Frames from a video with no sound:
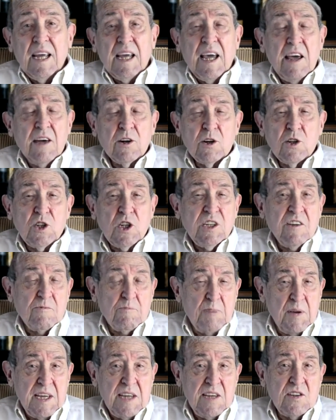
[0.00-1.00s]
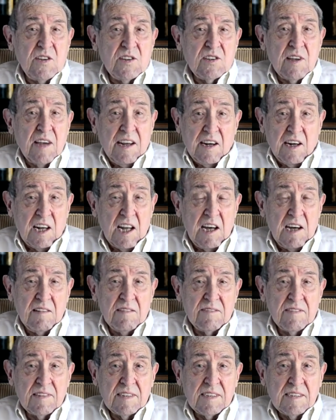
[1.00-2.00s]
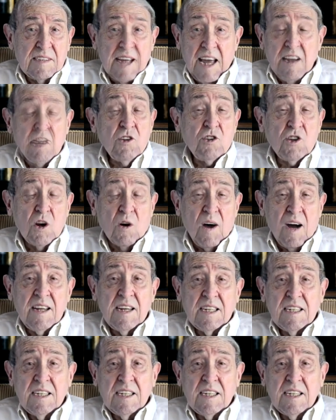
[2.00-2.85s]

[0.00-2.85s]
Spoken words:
energy of peace and love and joy